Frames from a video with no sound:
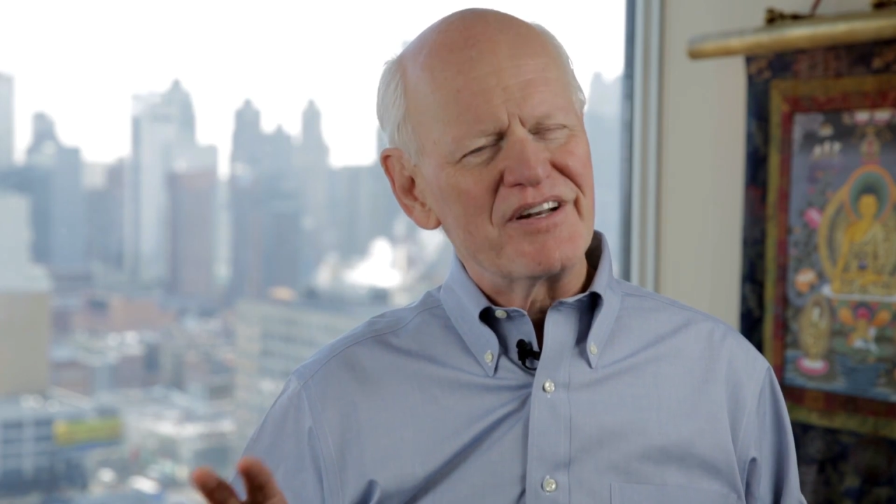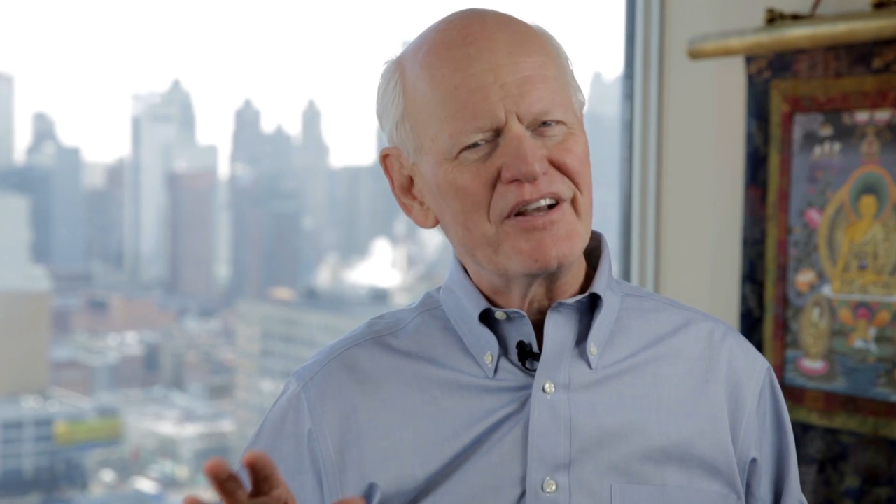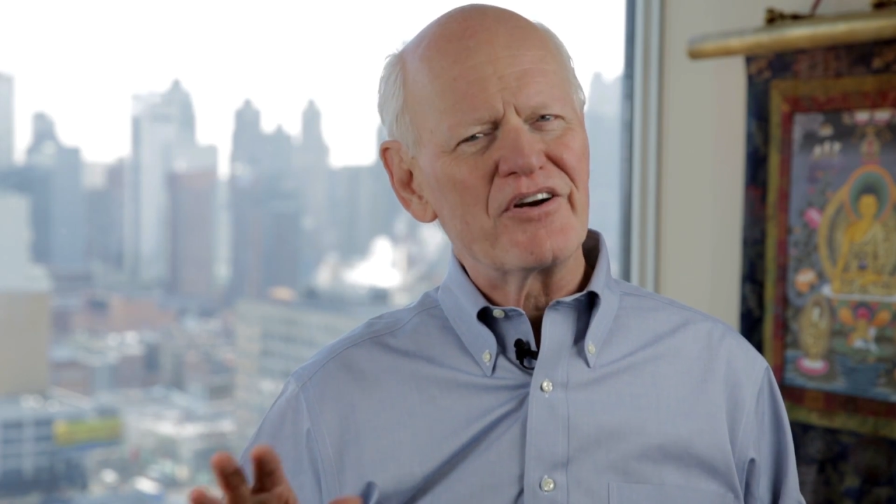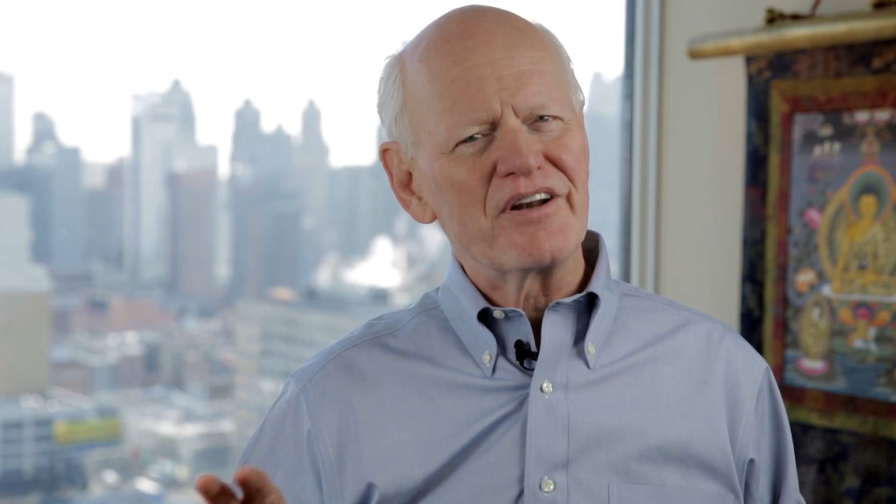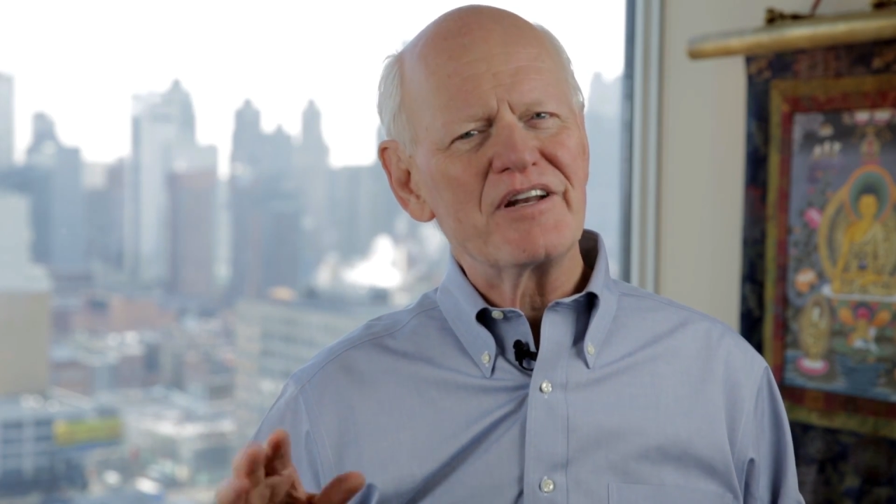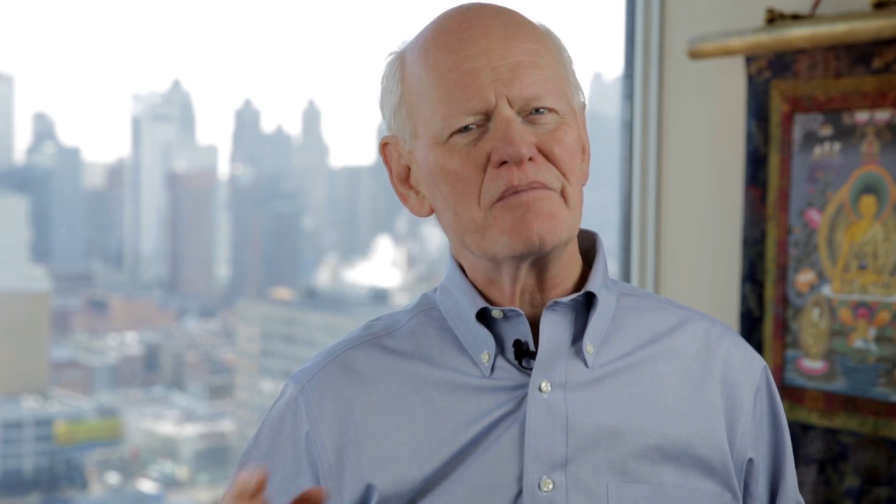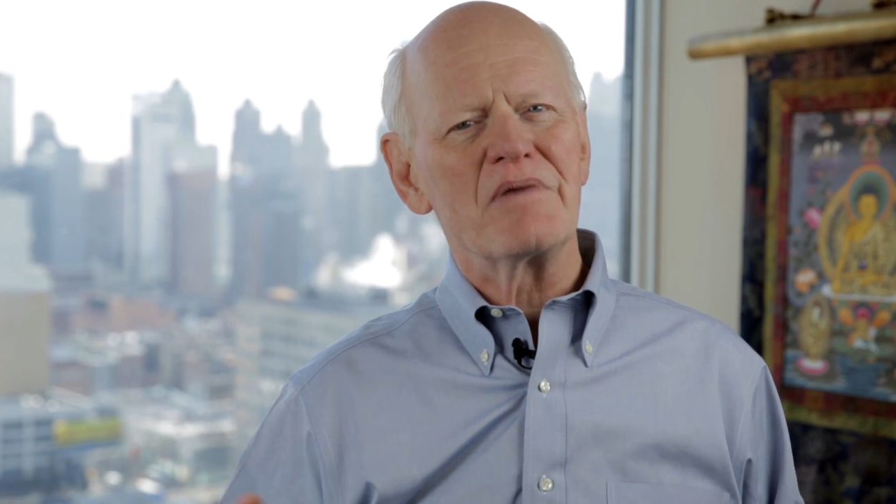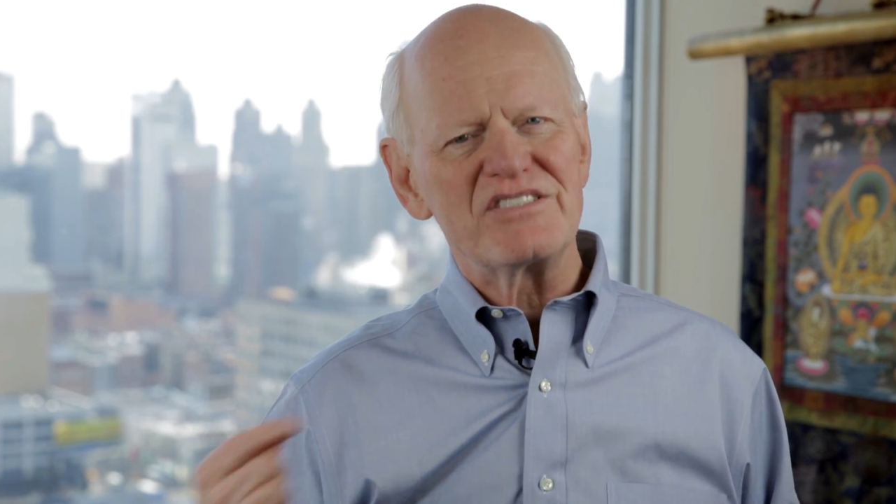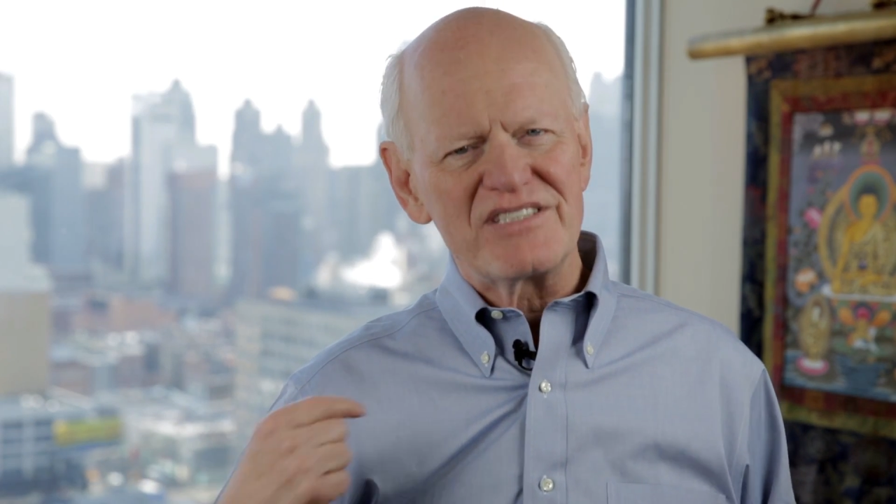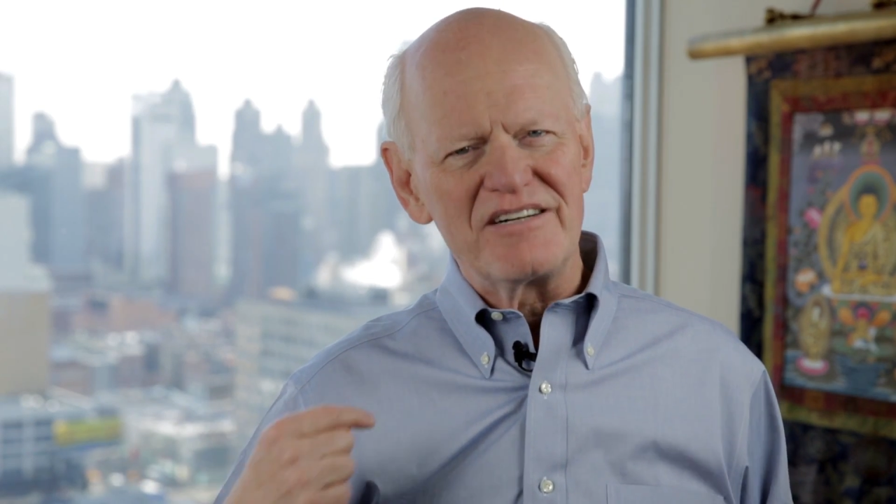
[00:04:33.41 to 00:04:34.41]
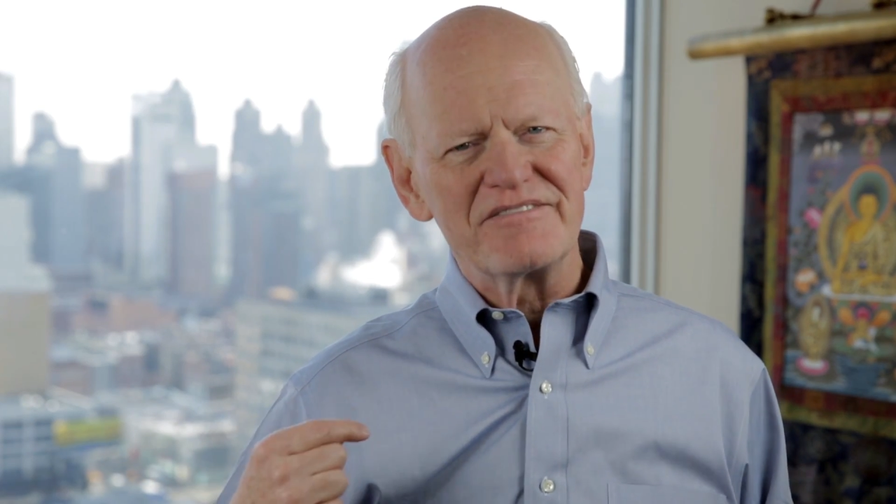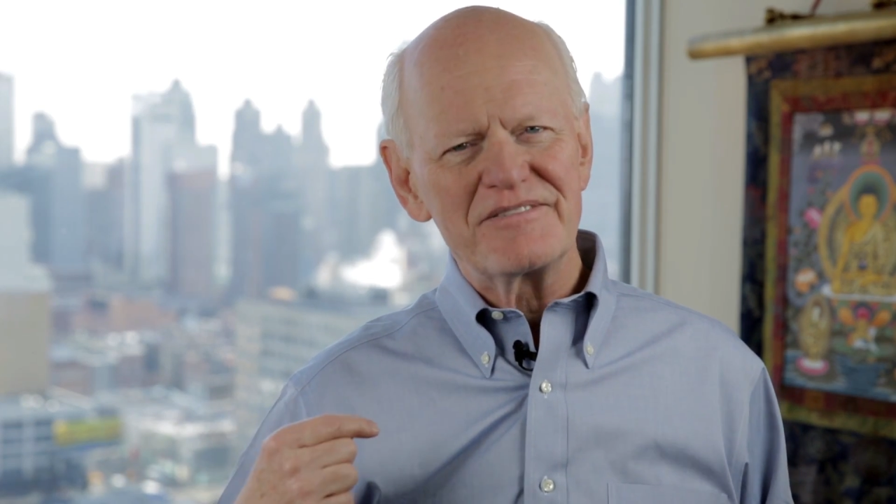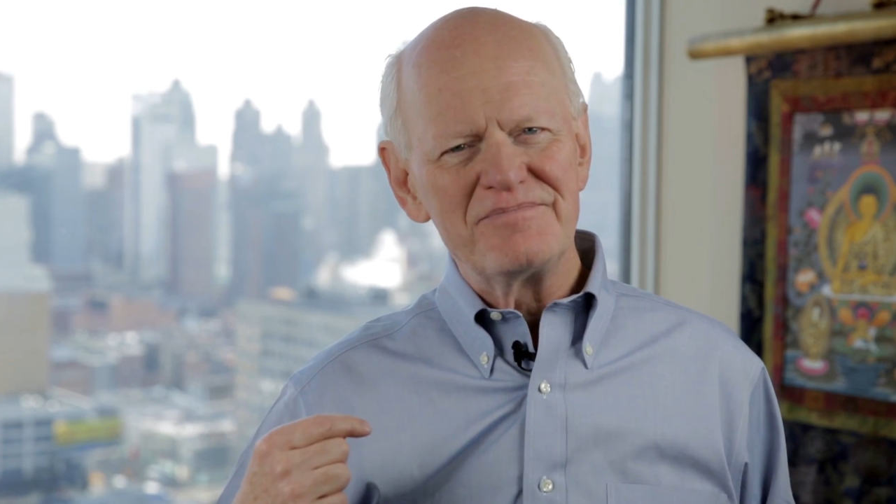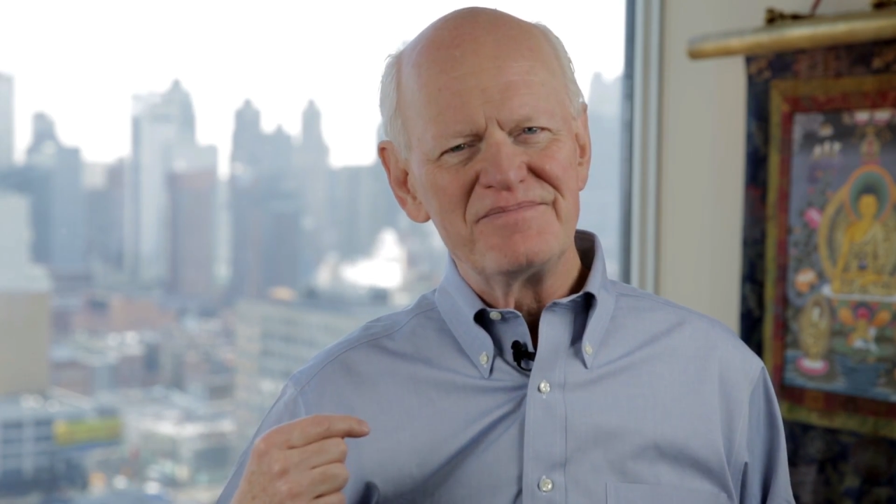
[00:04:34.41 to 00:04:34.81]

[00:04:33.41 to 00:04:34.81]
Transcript: at hearing it in myself."